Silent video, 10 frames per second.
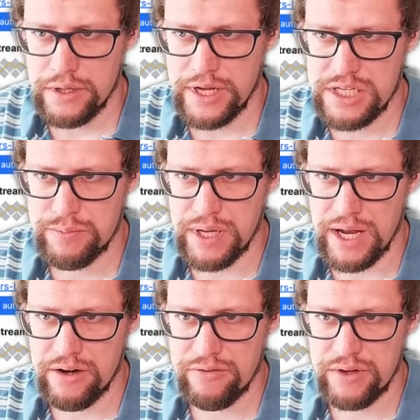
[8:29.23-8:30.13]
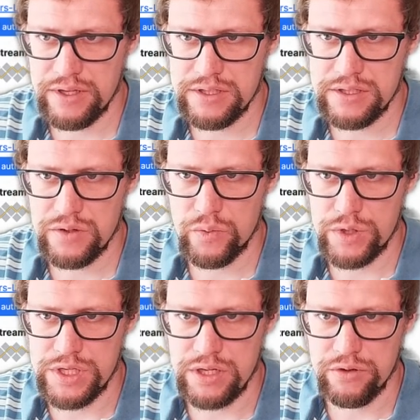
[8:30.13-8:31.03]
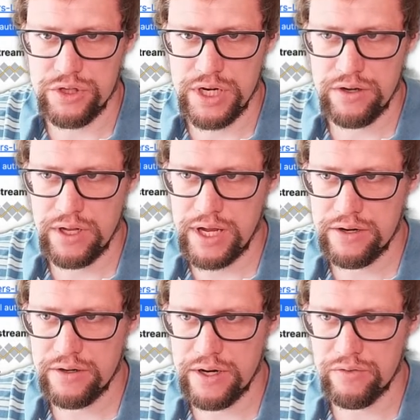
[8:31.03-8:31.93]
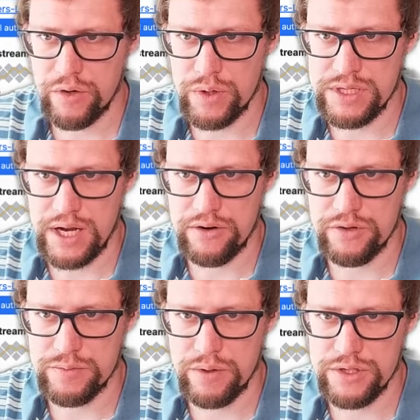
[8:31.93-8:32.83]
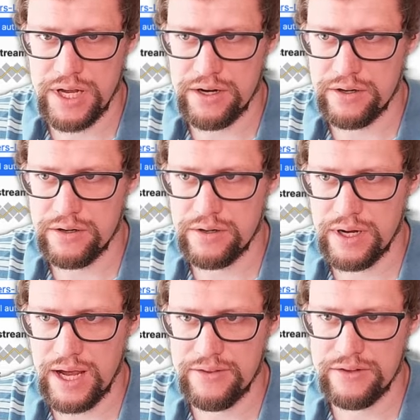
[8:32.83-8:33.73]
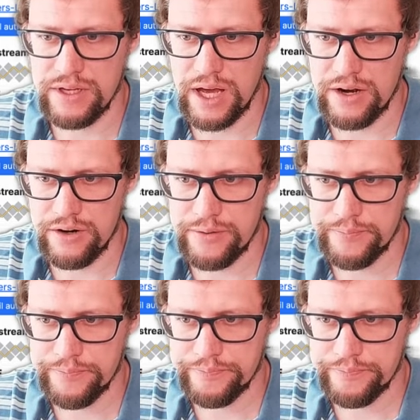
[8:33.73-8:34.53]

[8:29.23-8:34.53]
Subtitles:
HP header fields, which include general header, request header, response header, entity header.